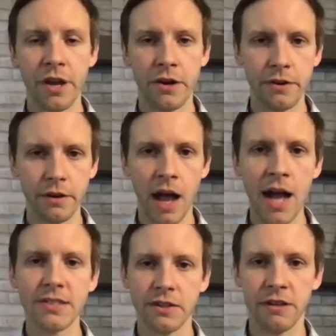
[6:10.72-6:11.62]
are
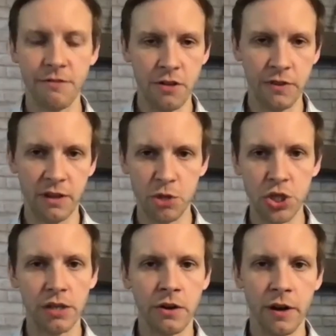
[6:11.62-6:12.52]
constantly evolving
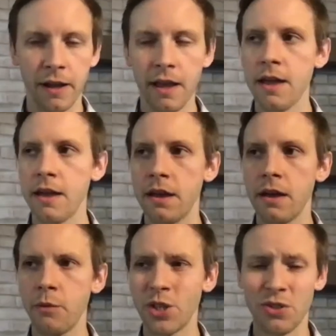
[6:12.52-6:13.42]
machine learning,
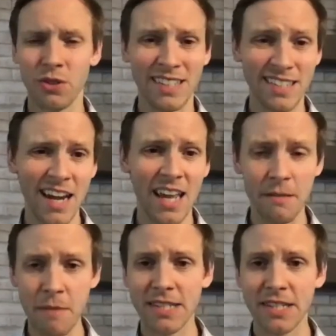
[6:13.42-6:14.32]
which is exciting and
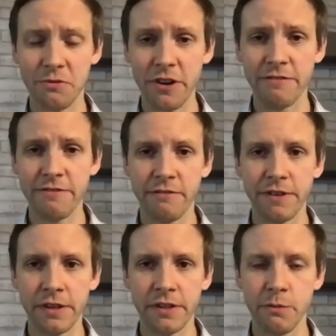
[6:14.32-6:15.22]
makes it a very fun
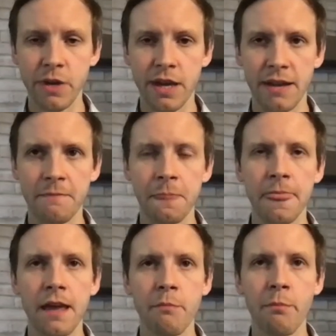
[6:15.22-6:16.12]
field to be in.
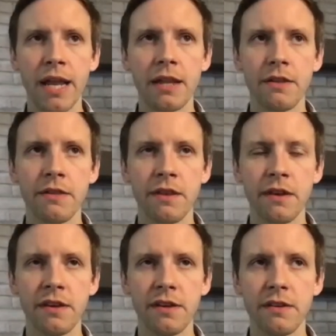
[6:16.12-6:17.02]
But
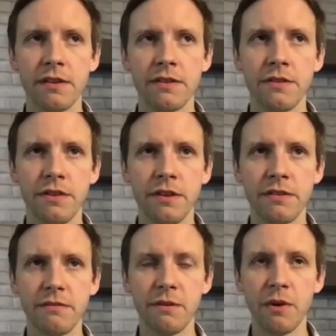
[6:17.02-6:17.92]
the
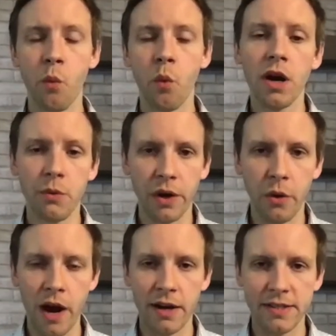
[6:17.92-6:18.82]
work
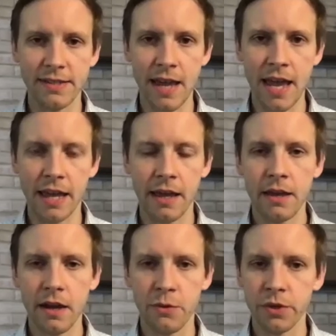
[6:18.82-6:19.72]
required to take
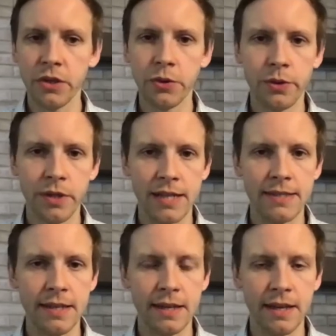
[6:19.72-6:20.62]
a really cool
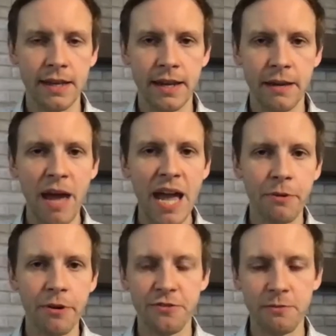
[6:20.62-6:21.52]
idea in a
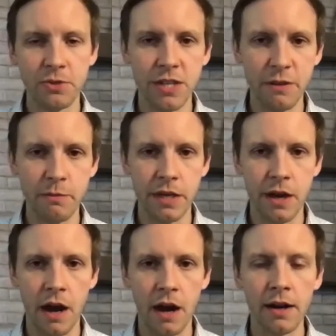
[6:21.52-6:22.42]
paper from
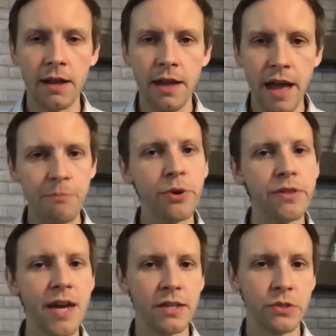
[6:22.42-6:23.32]
CDPR and put
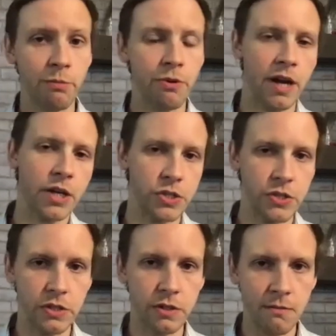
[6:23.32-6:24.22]
that into a production
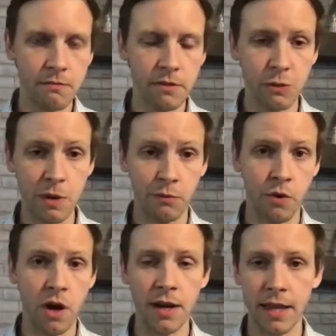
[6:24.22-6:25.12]
system that's being
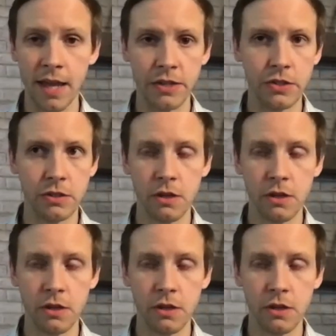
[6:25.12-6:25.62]
run against